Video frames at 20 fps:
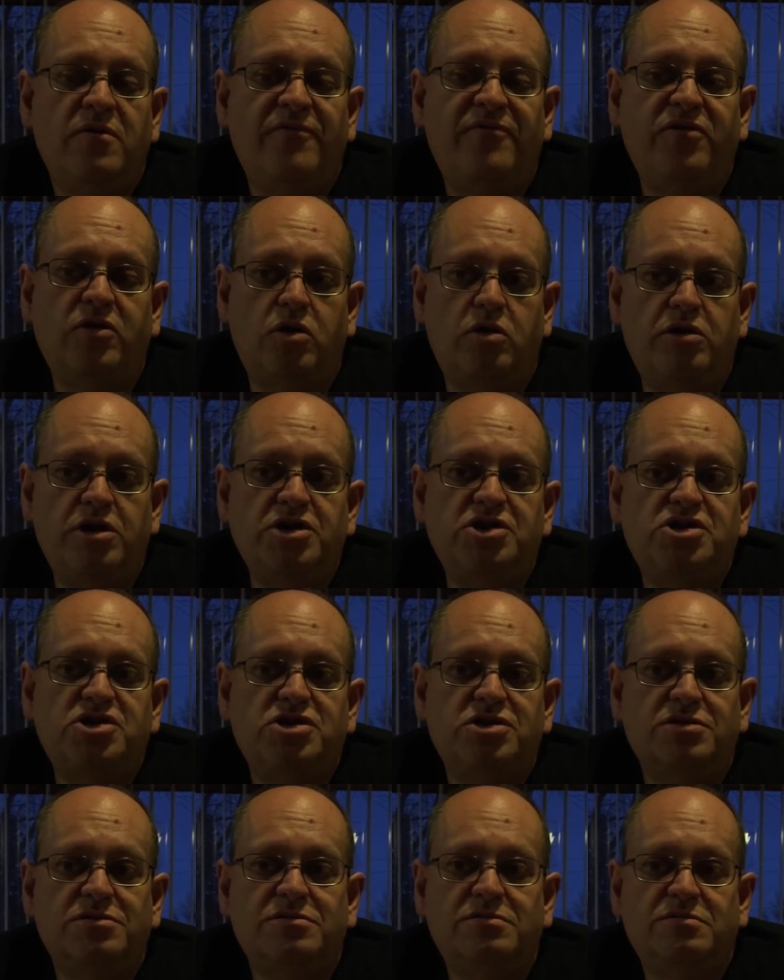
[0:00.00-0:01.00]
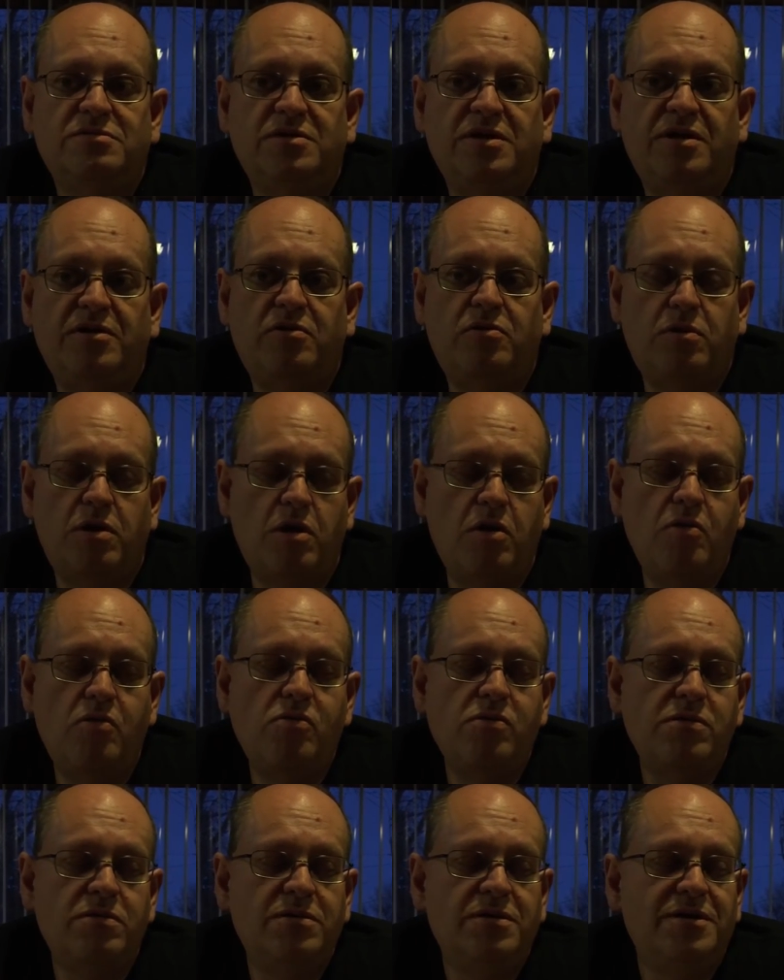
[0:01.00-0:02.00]
flourish and
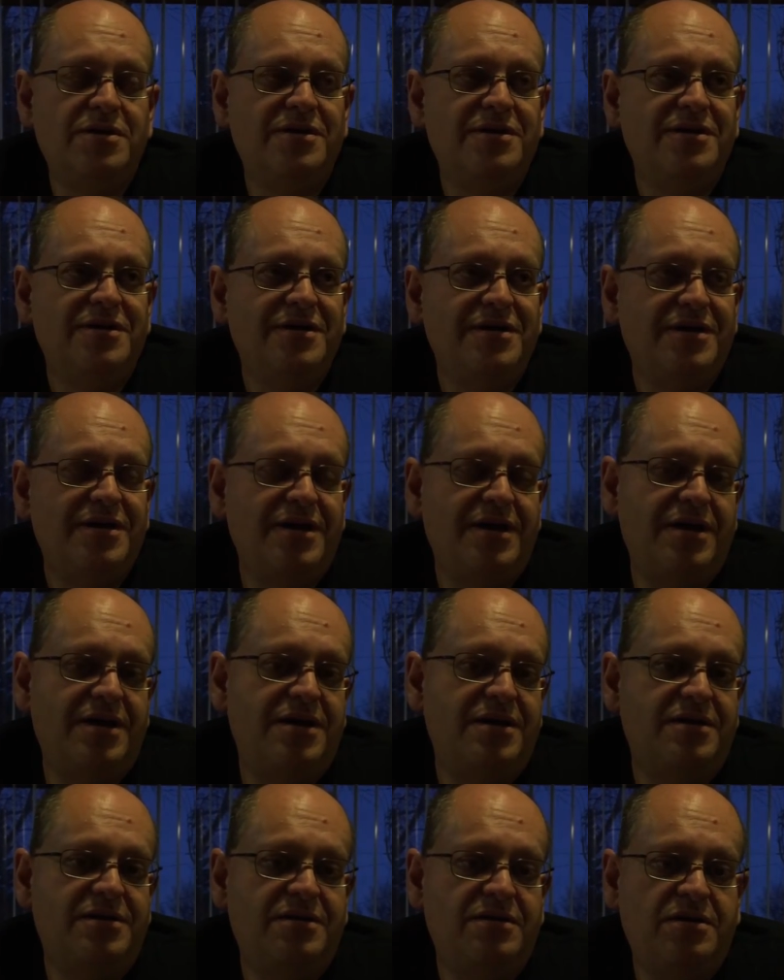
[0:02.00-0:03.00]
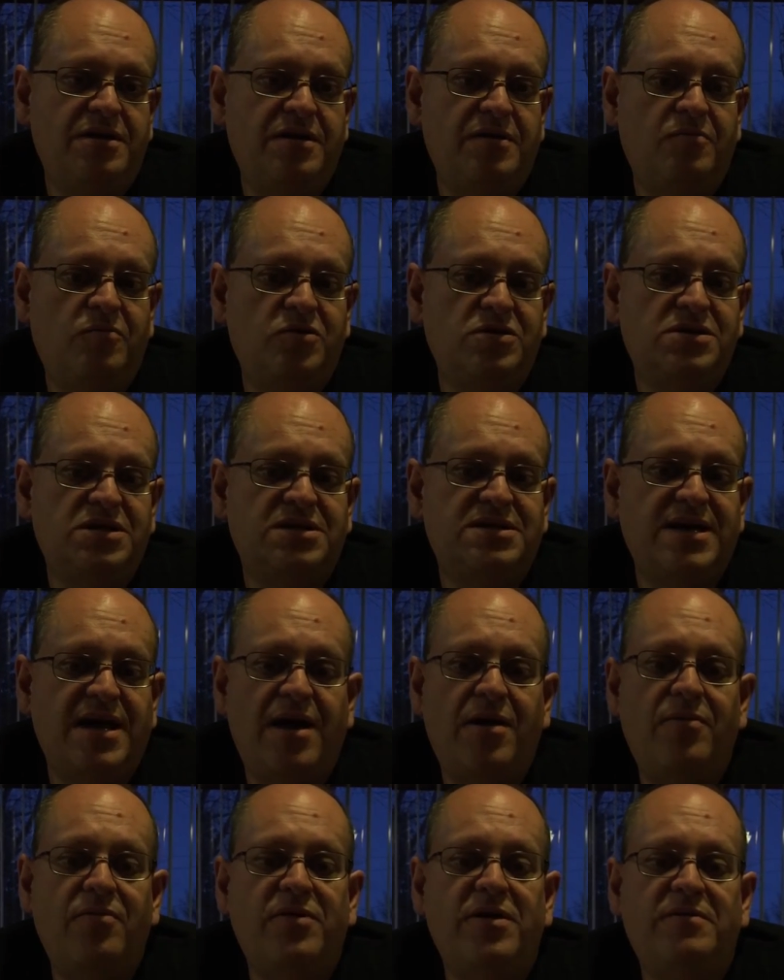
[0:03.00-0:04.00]
grow, and it was a
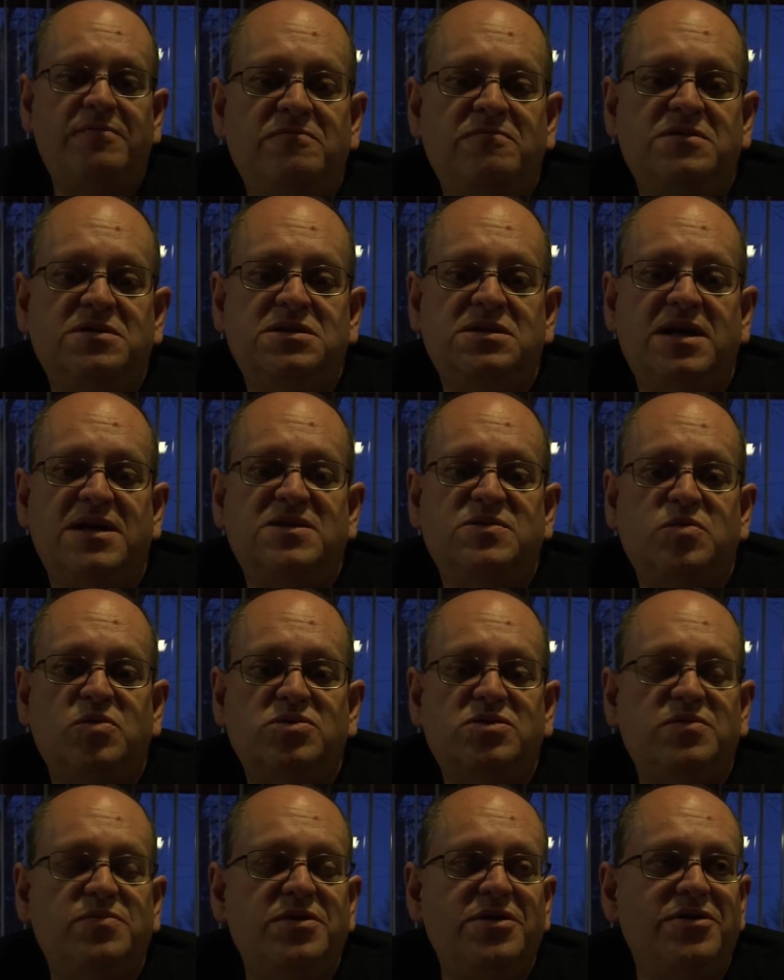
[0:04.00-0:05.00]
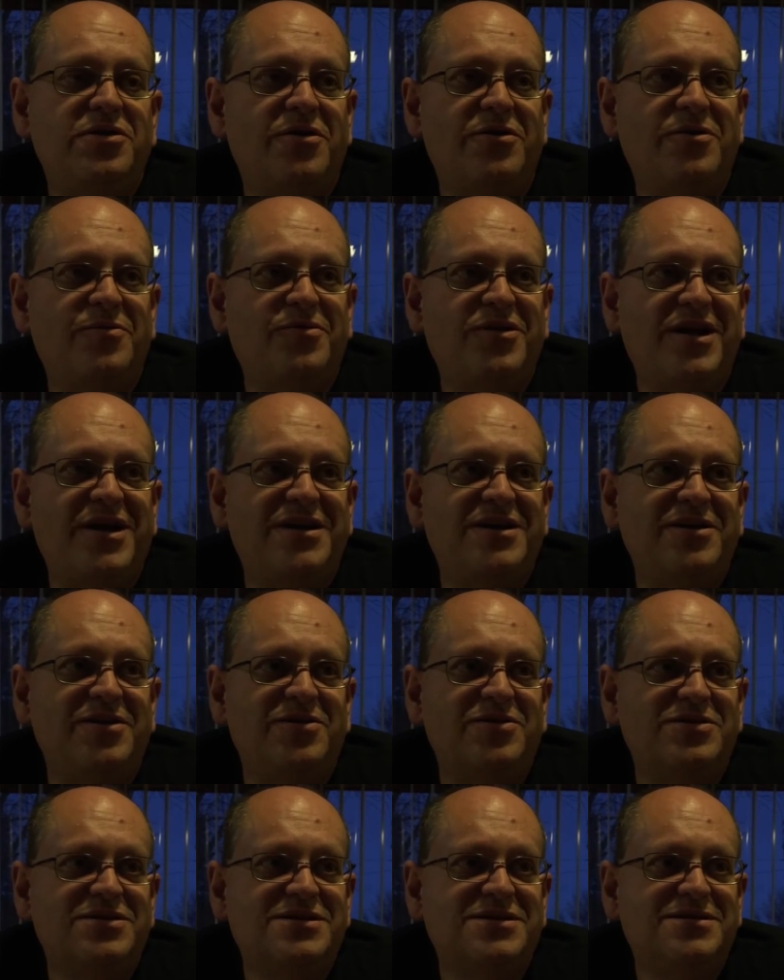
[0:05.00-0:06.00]
town was not supposed to be there in the Black
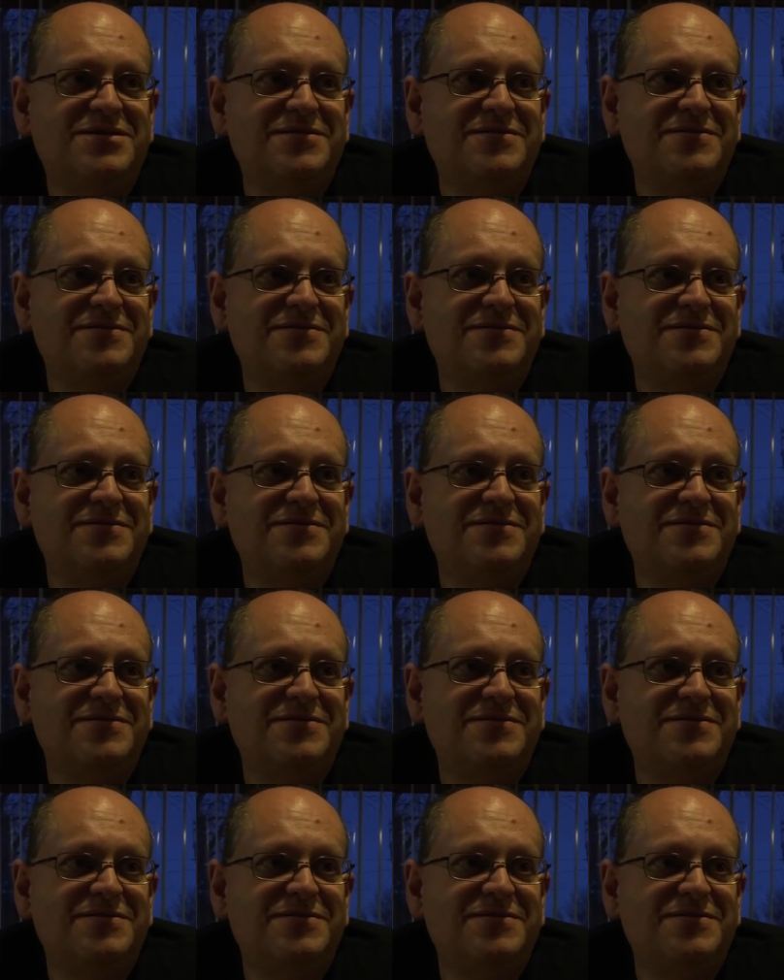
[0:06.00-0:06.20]
Hills.